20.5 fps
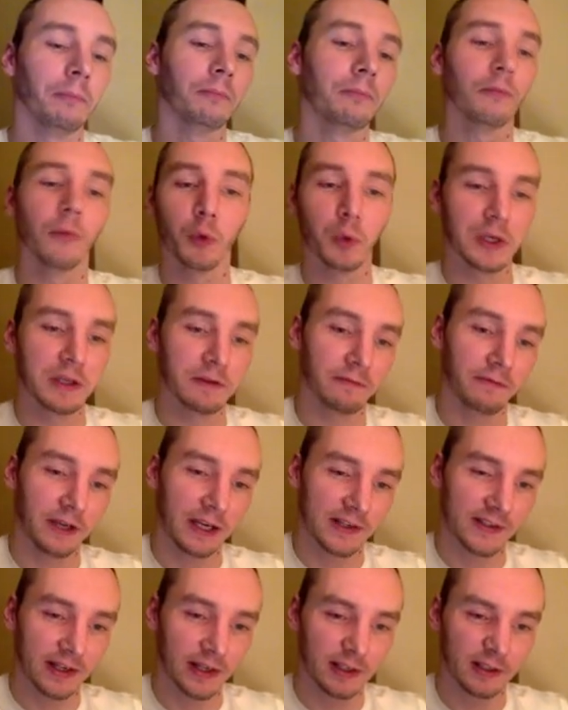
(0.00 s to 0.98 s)
But we can
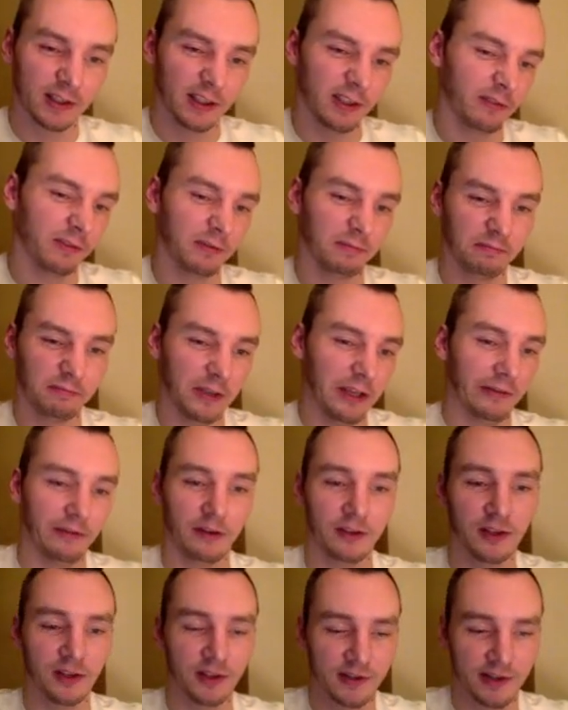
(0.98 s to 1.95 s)
fix that if
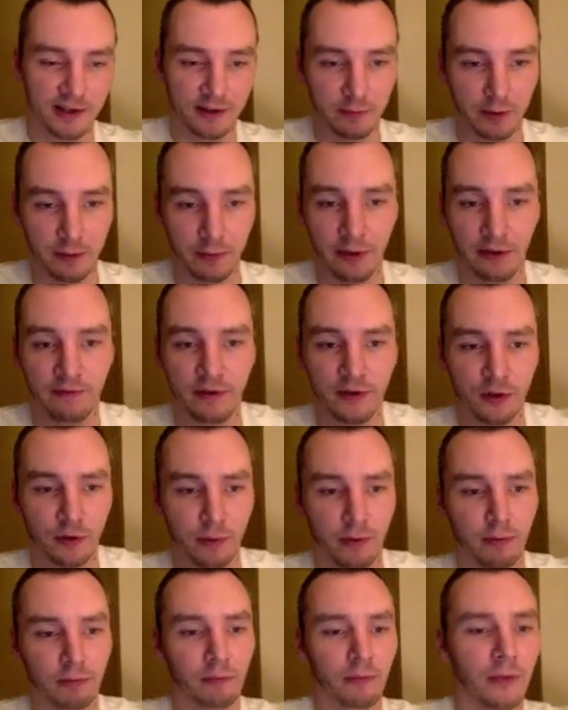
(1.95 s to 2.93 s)
it turns out to be a big visual
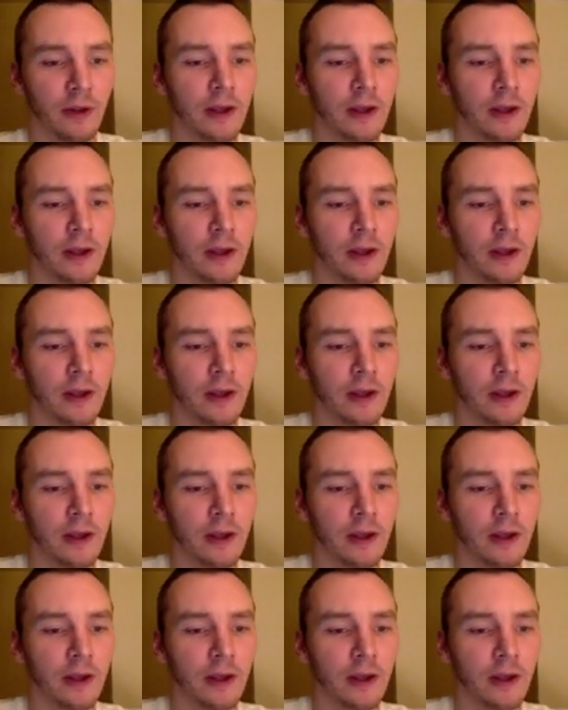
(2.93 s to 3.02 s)
problem.